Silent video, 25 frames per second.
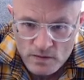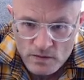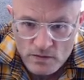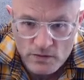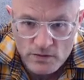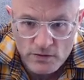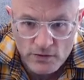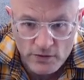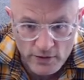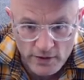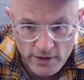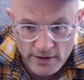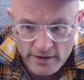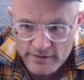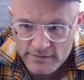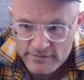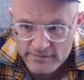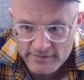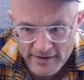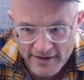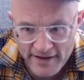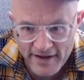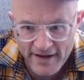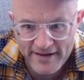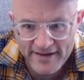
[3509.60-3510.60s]
Good.
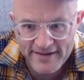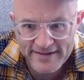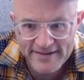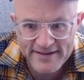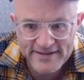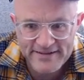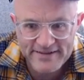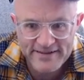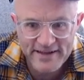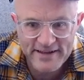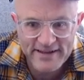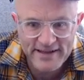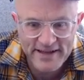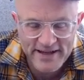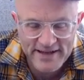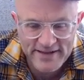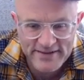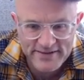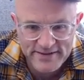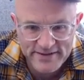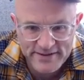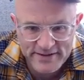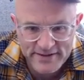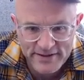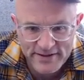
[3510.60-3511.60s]
At least I like
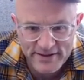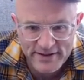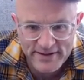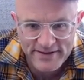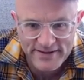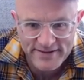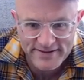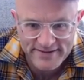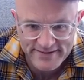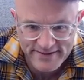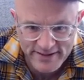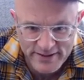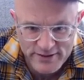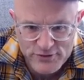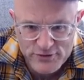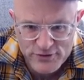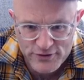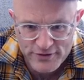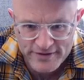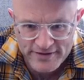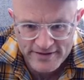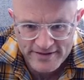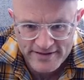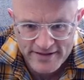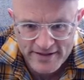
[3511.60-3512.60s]
the
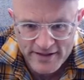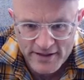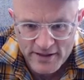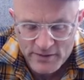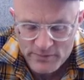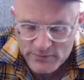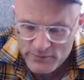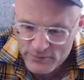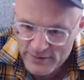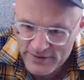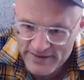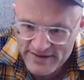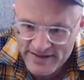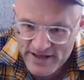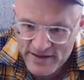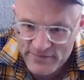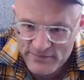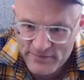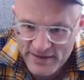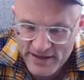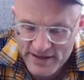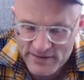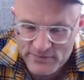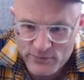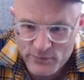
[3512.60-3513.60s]
intention. Bring that
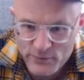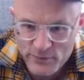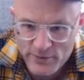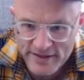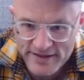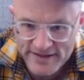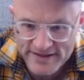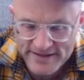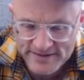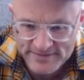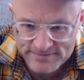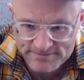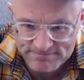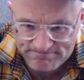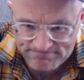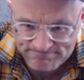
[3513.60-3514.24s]
bad boy in.